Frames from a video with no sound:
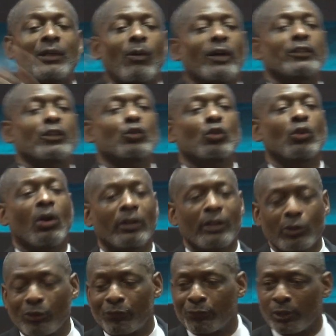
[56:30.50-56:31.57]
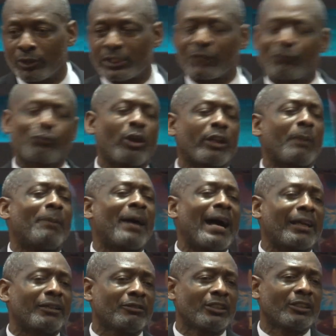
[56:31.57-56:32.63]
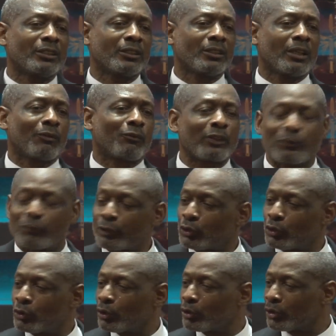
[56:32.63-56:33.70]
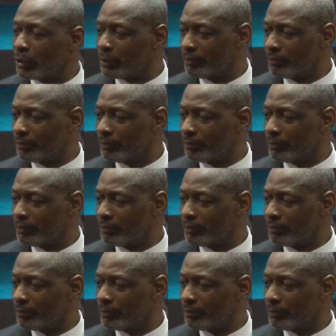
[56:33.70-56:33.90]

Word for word: wanted to honor you first. If you want to buy, feel free to do so.